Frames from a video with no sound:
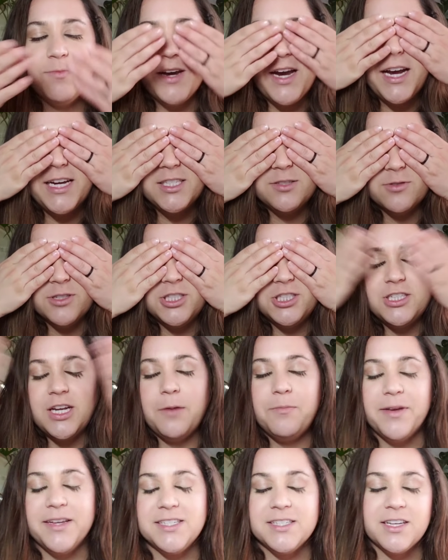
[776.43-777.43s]
My eyes were
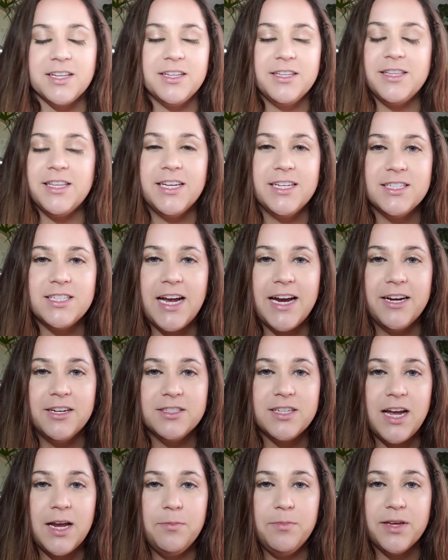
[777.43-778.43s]
shut basically the entire
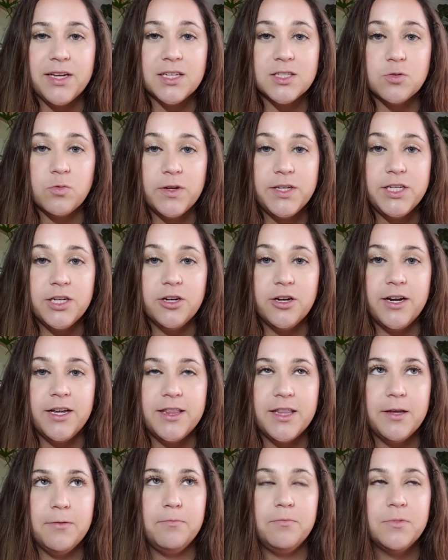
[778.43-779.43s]
time because when you're
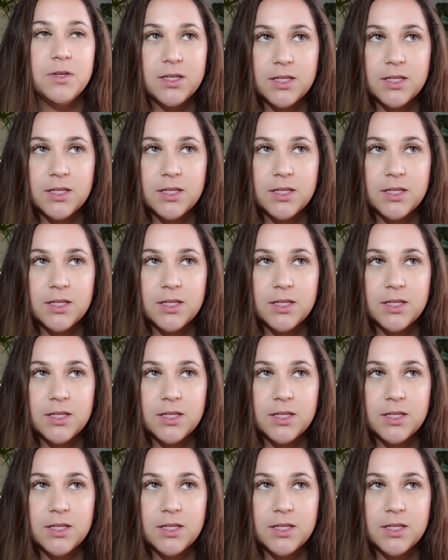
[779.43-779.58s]
in the